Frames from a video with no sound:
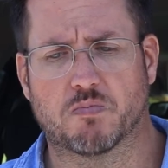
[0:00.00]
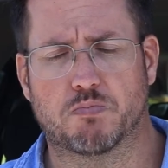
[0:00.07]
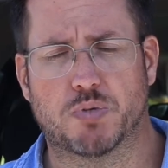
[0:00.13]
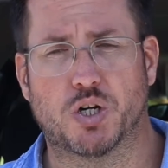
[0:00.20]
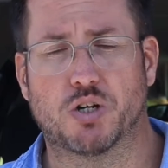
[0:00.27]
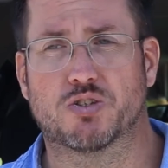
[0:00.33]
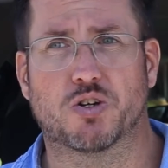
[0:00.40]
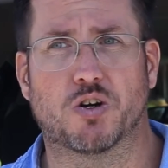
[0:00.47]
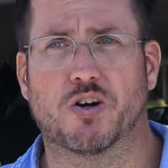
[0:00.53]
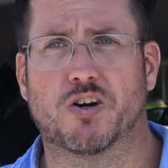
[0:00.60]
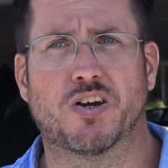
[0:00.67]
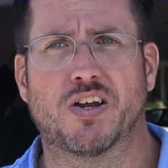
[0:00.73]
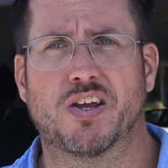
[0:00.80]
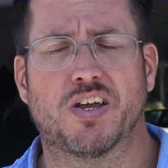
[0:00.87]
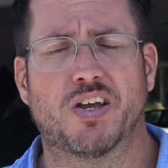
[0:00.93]
boots or
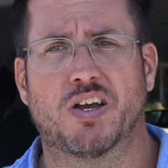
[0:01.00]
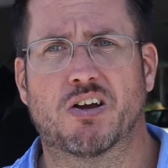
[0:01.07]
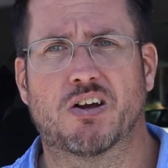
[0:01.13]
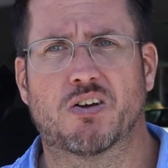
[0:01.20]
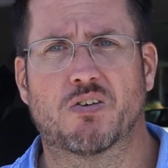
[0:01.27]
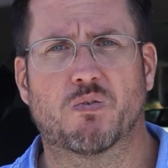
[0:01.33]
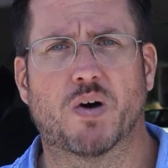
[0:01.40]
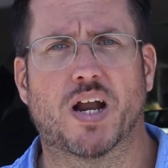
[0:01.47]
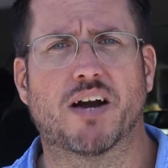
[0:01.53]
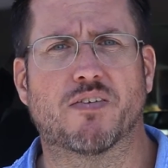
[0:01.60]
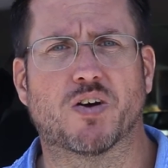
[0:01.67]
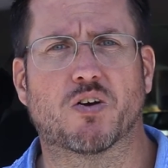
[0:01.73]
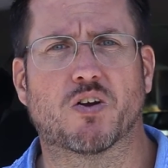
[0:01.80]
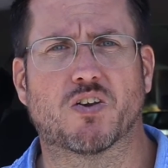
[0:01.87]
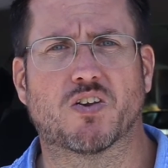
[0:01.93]

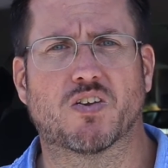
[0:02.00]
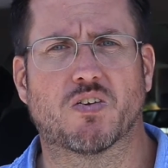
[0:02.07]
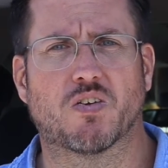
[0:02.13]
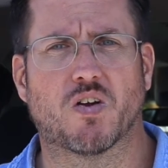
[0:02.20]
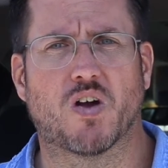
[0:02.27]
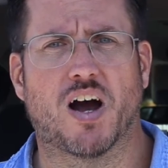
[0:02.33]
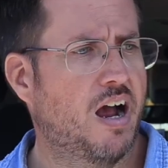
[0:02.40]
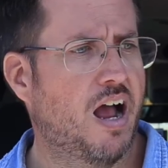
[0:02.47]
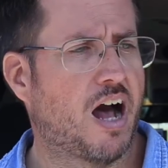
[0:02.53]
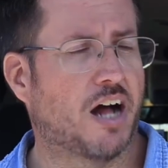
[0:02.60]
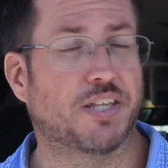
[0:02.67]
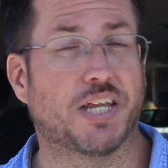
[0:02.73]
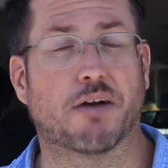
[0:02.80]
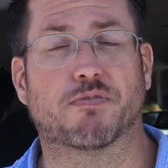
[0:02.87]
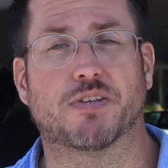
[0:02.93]
whatever, I'll
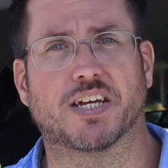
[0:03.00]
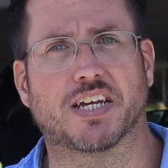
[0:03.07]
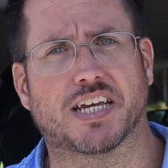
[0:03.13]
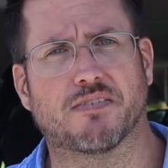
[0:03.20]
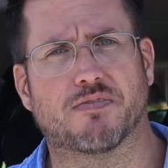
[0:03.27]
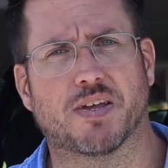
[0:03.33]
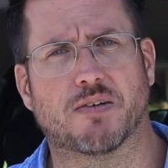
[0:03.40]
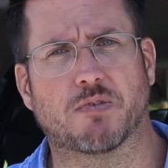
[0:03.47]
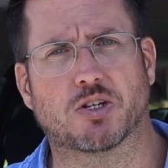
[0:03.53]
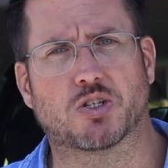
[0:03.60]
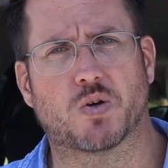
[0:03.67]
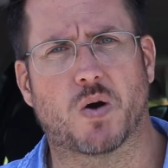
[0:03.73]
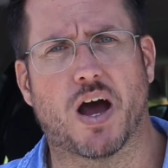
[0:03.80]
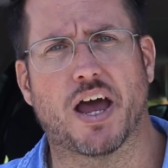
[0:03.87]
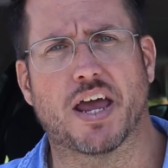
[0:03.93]
definitely give them a
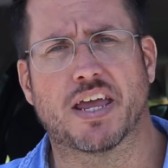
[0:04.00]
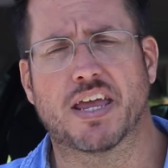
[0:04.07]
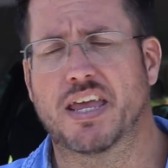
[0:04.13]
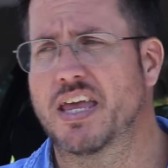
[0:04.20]
try.